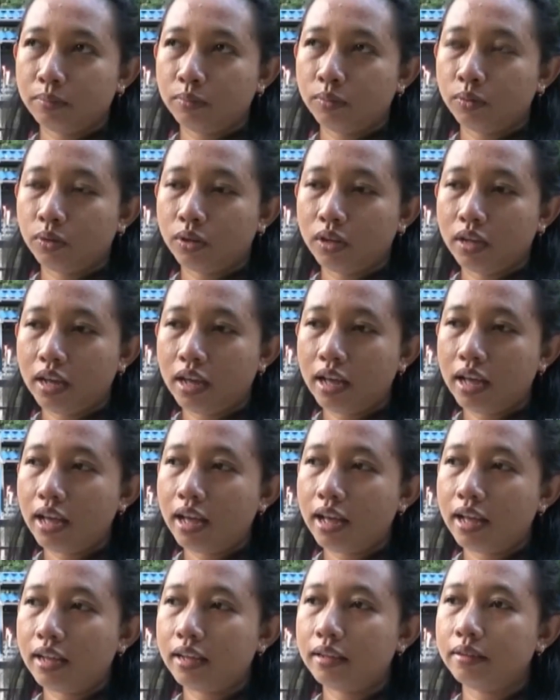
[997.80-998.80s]
as a place
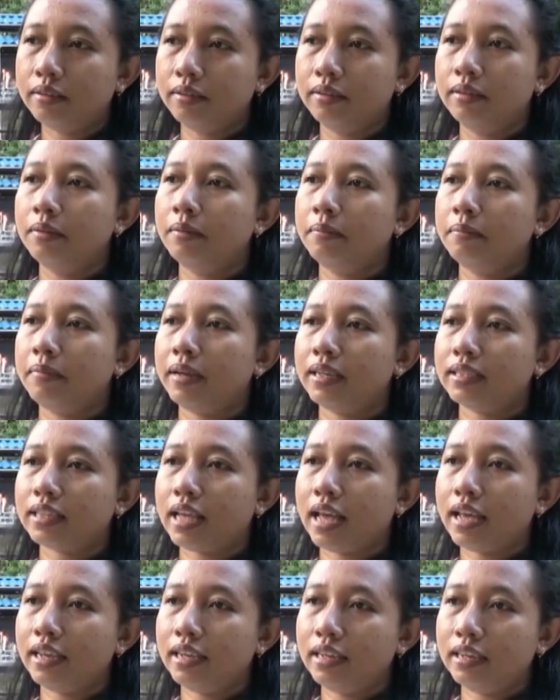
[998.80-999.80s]
of general
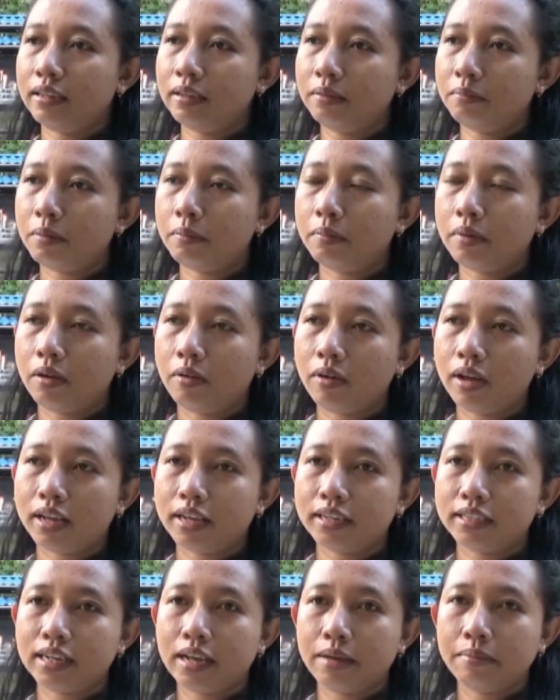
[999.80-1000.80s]
pilgrimage
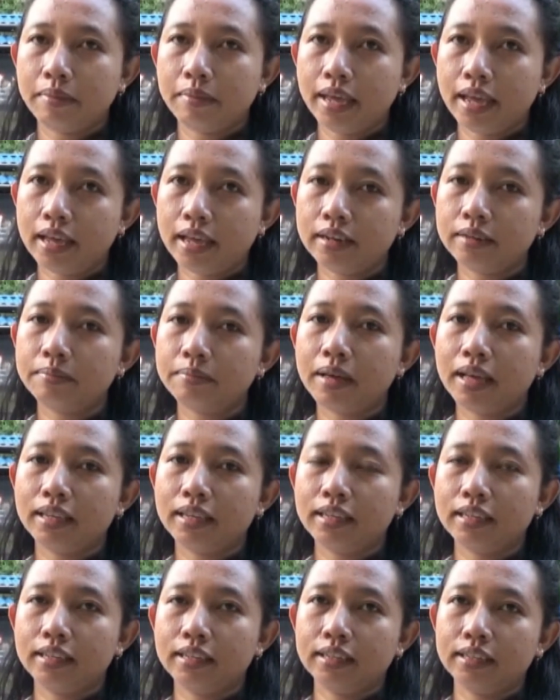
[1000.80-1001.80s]
for
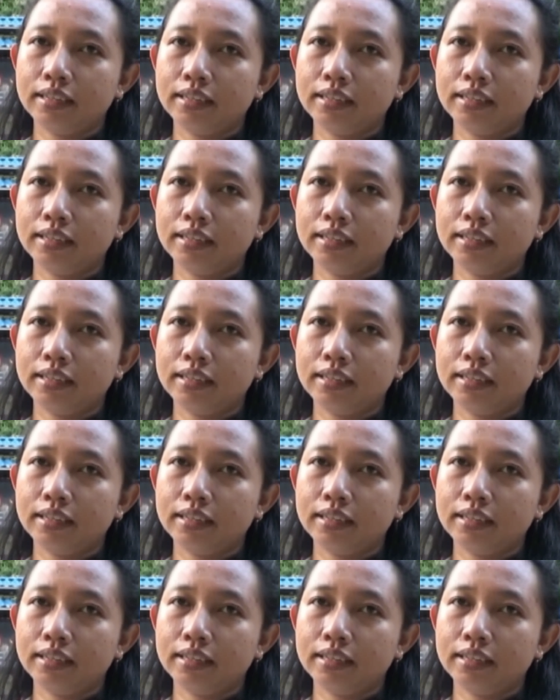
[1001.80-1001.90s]
Catholics,